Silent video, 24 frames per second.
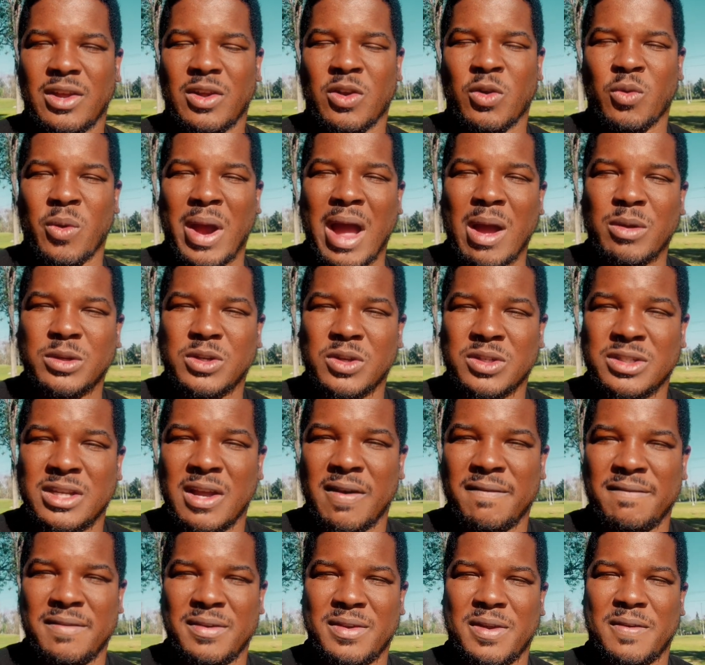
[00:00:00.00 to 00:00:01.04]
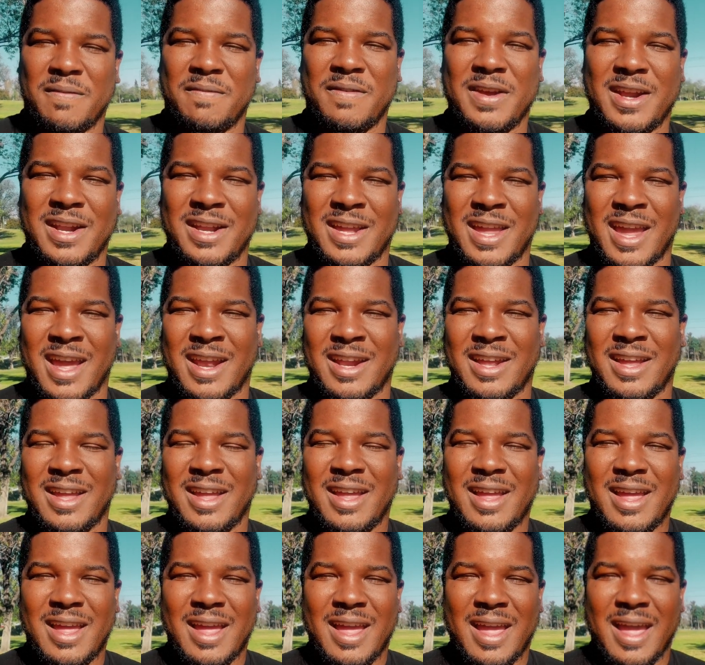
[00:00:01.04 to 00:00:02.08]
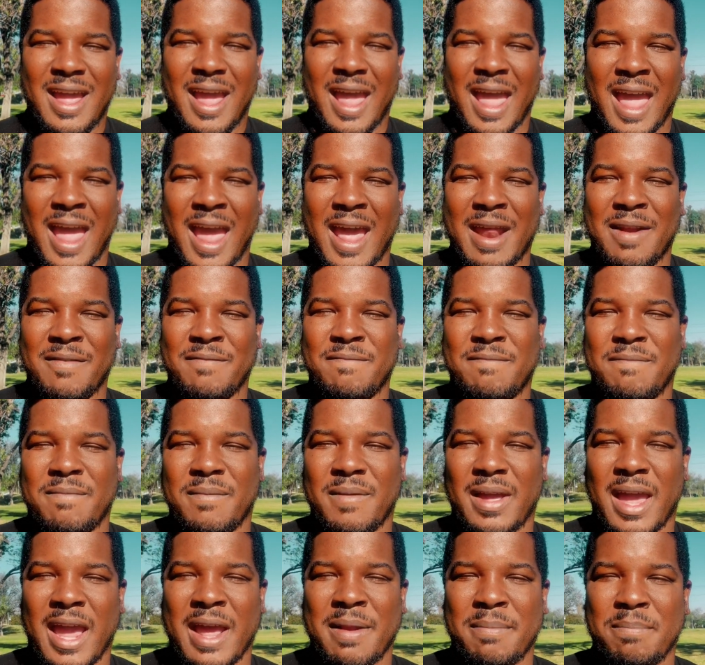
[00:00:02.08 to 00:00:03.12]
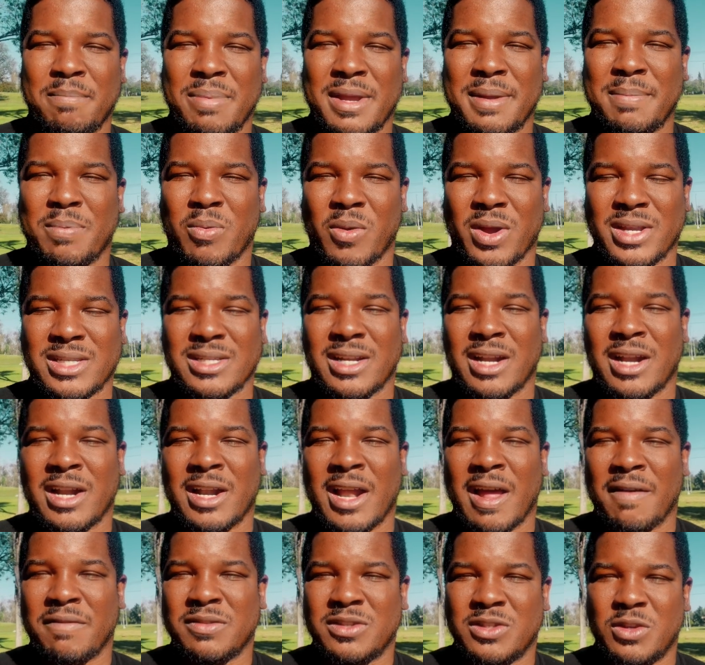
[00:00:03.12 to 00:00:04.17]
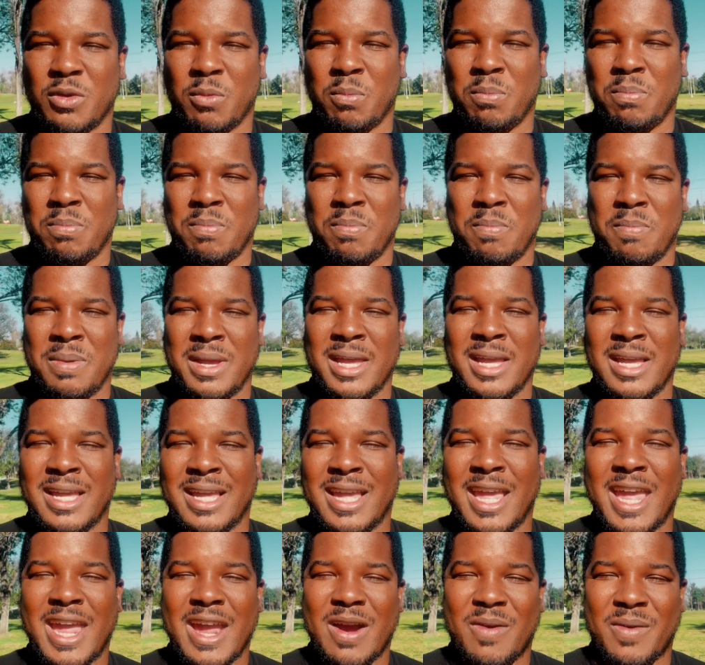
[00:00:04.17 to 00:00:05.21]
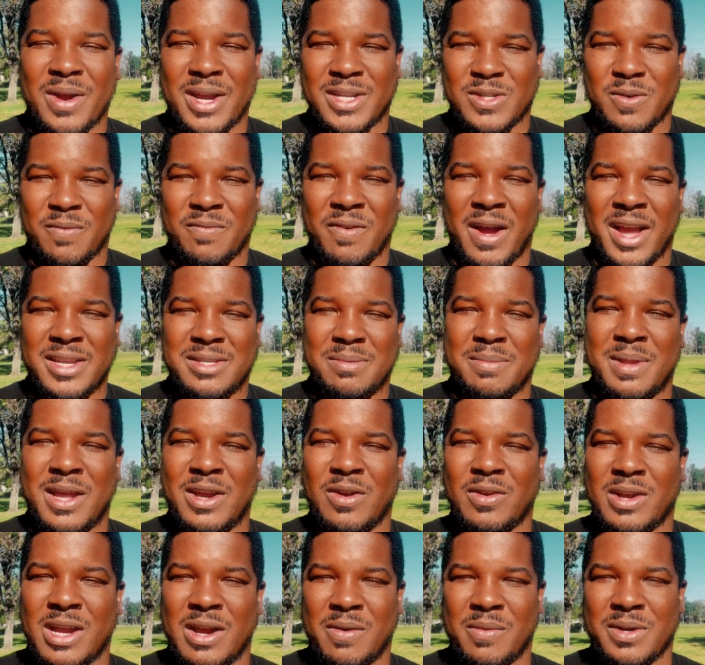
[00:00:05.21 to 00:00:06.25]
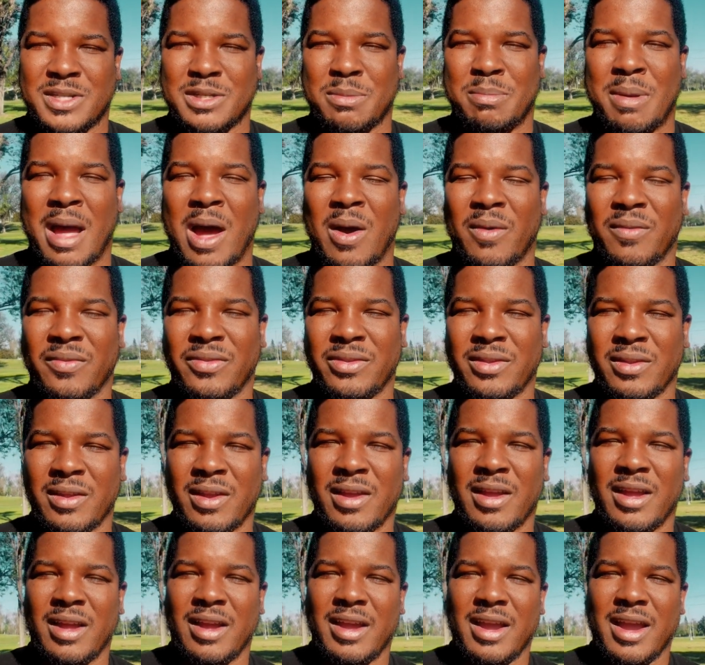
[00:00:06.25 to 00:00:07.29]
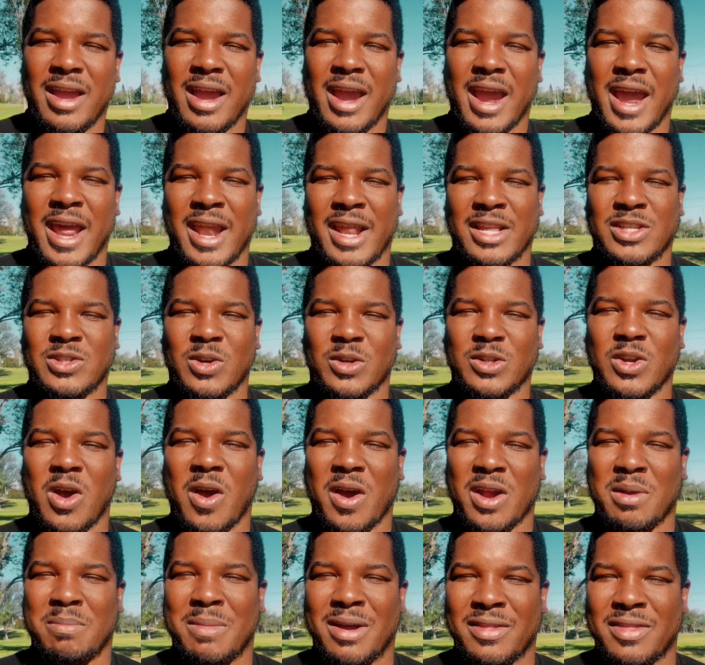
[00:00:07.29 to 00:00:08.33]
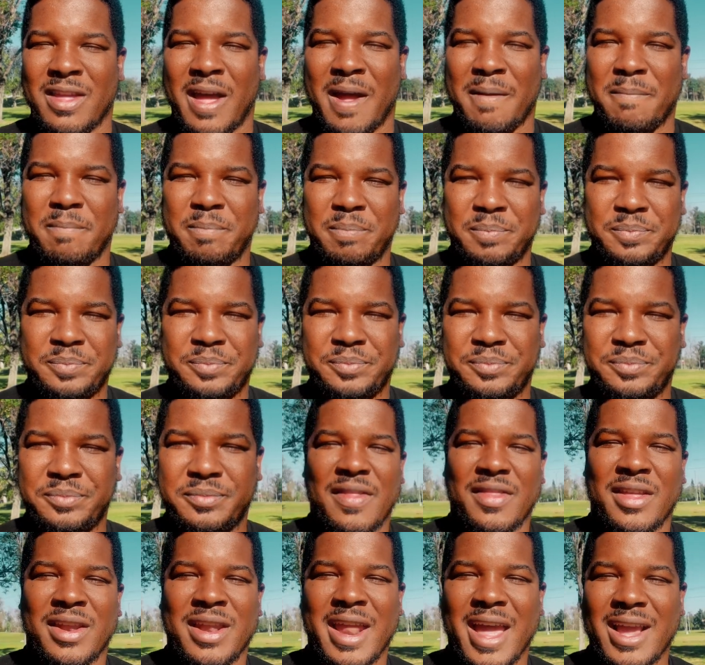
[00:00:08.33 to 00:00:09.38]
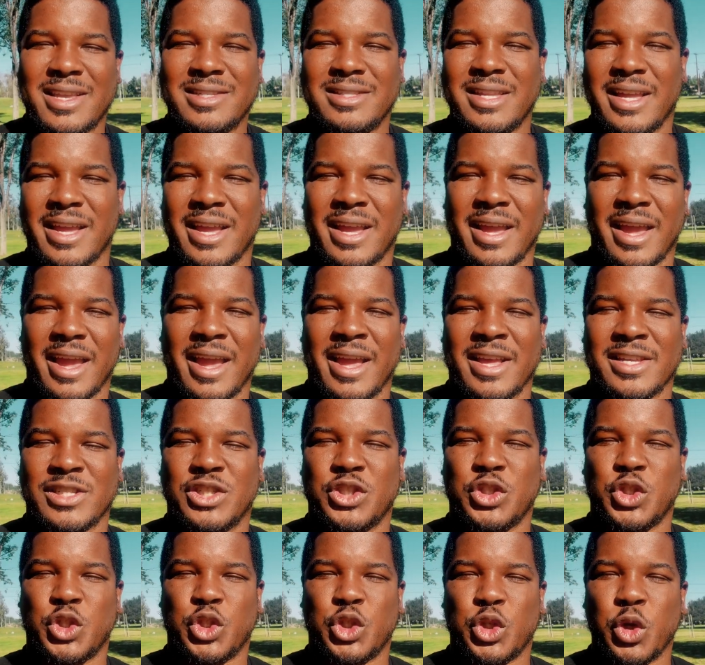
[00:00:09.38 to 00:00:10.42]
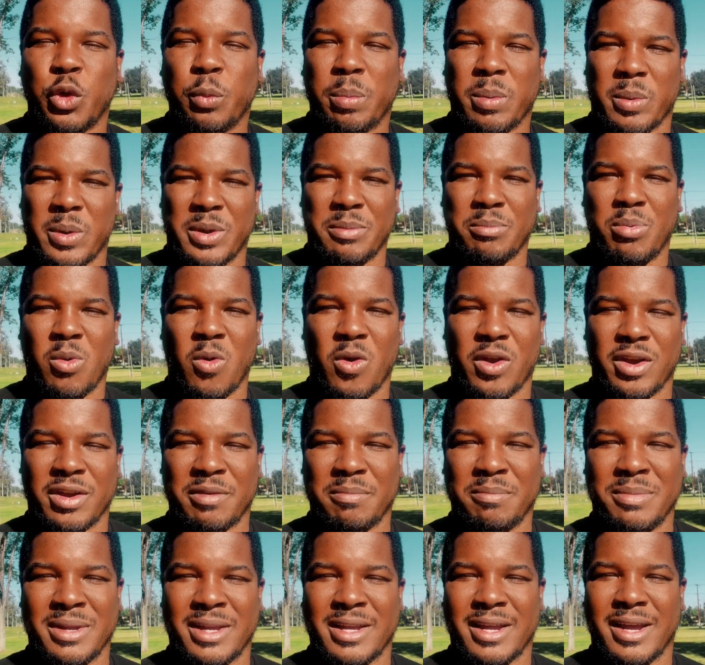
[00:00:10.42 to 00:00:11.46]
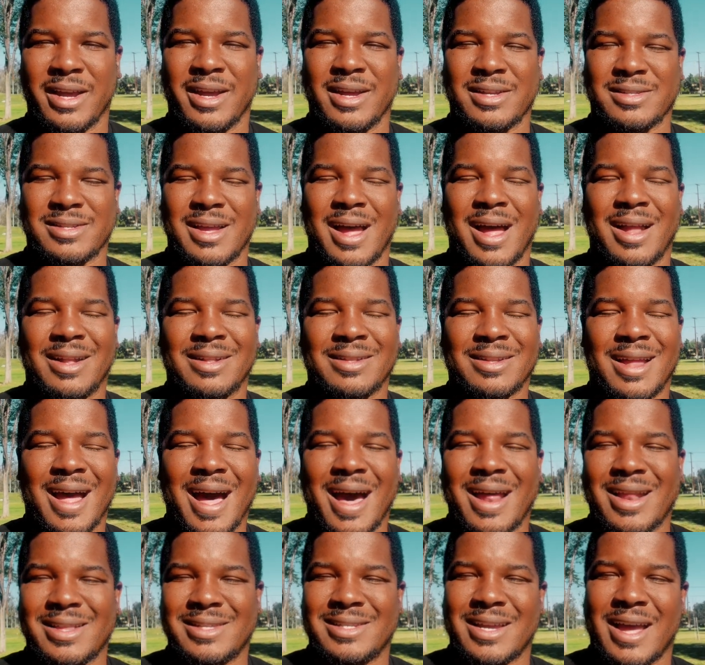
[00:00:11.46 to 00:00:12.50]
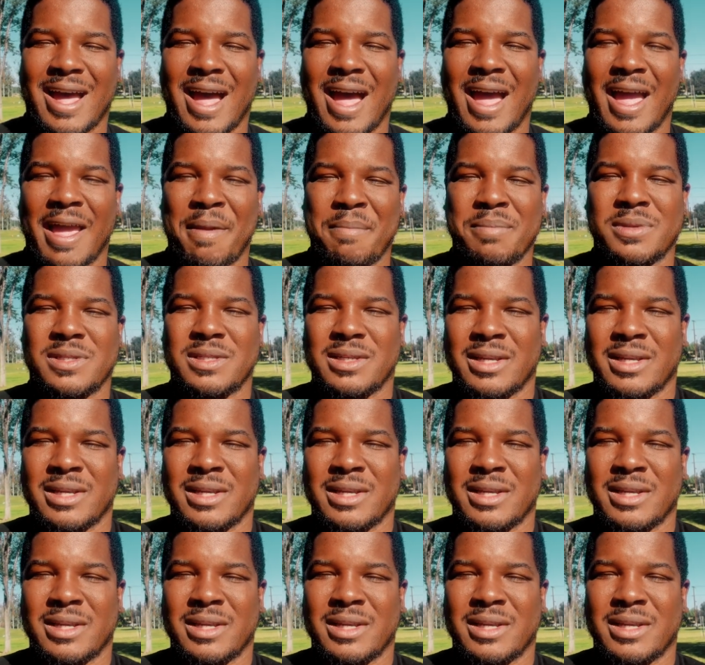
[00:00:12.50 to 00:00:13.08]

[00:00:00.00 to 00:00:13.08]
ground yourself, feel your feet again, and and be present enough to be curious or find something that you're curious about, and then start talking about that. And the next thing is super important because a lot of times